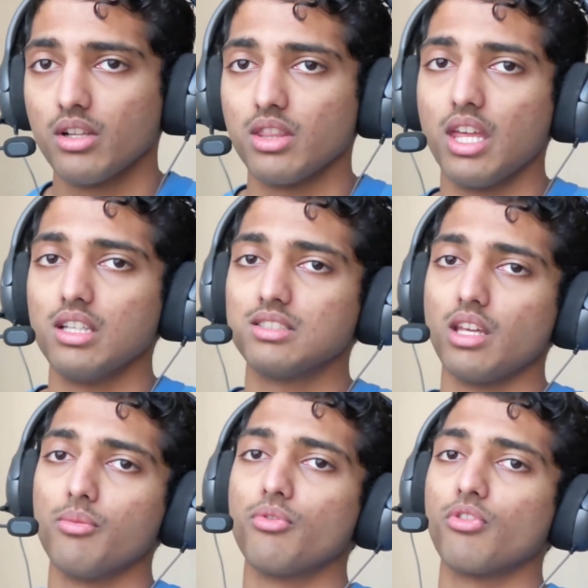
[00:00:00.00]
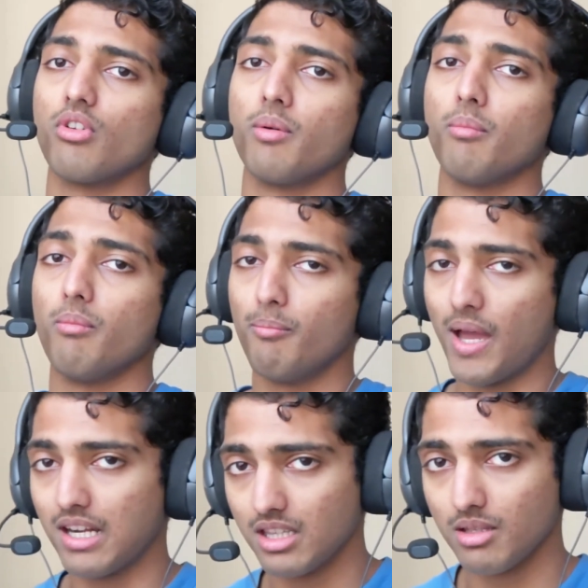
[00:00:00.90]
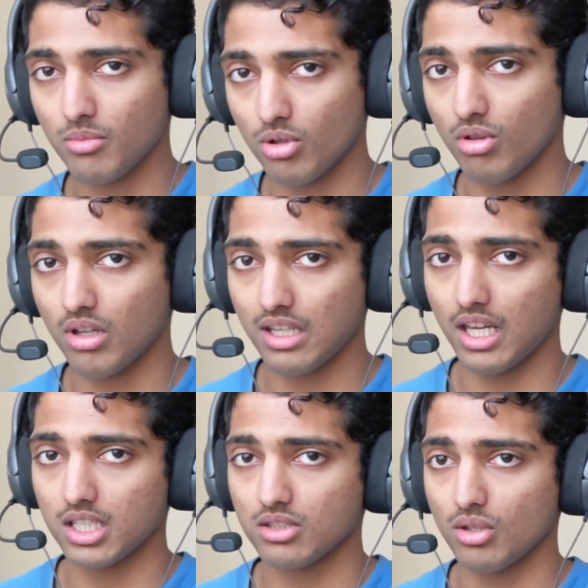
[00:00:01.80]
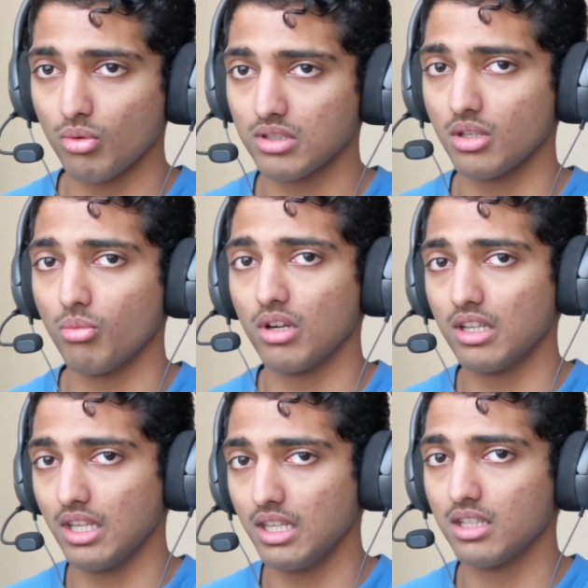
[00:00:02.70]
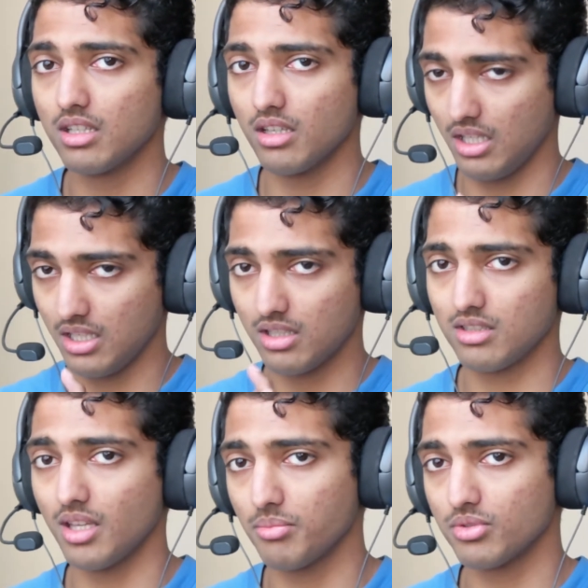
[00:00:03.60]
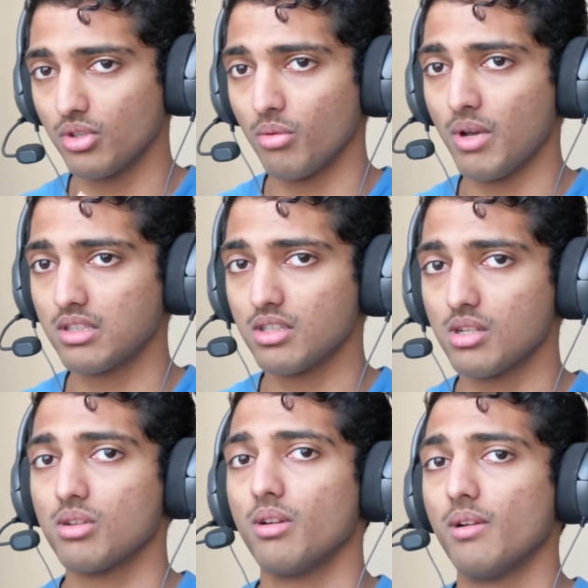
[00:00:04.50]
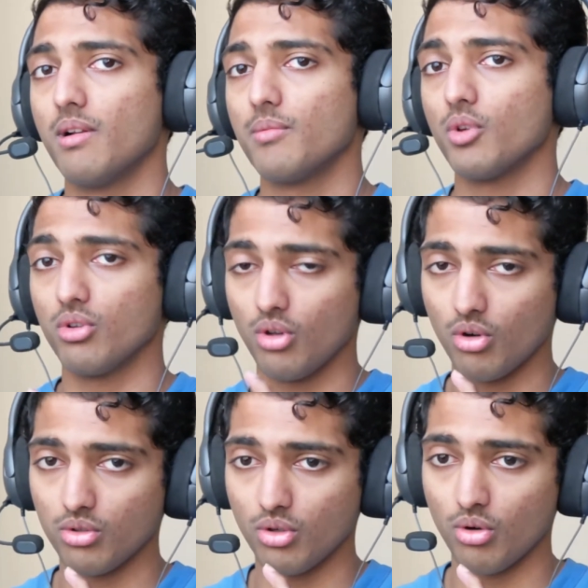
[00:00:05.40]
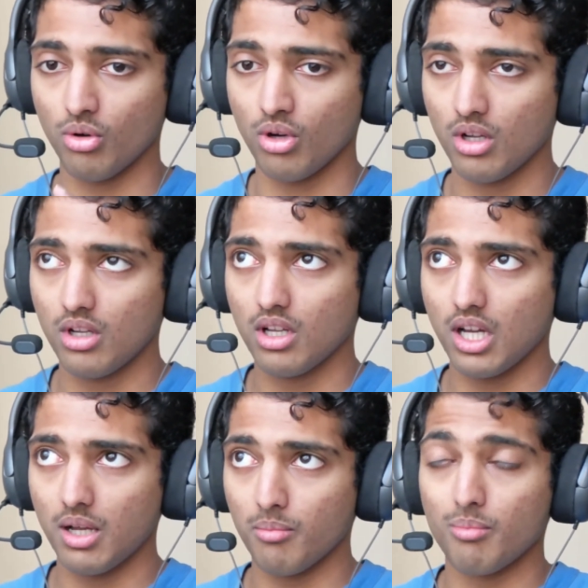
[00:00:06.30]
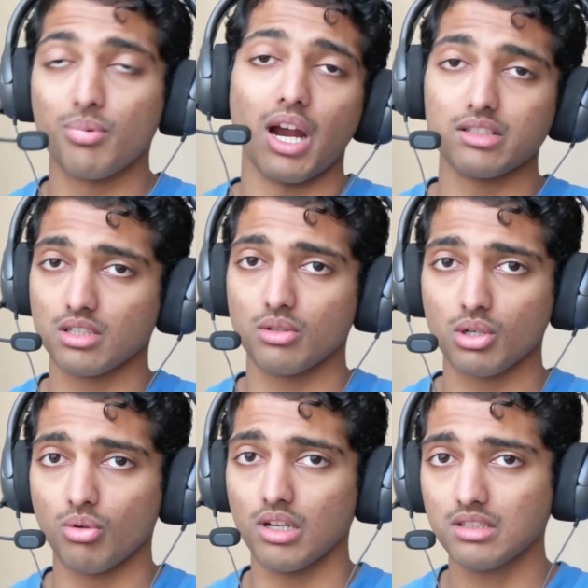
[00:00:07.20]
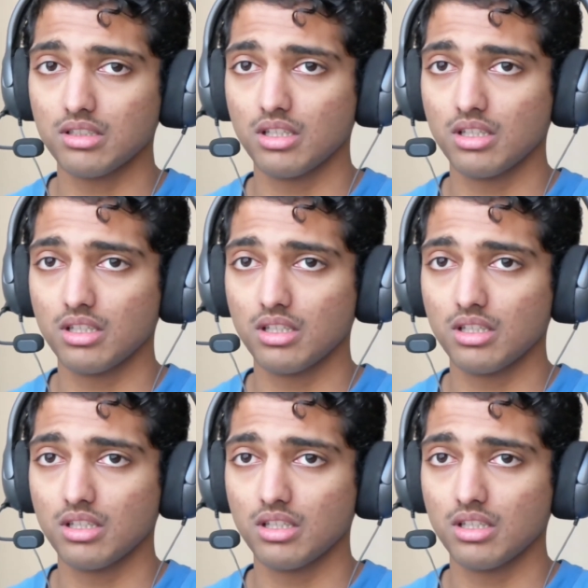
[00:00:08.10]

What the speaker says: They stem from man-in-the-middle attacks, where someone intercepts your message or your browser request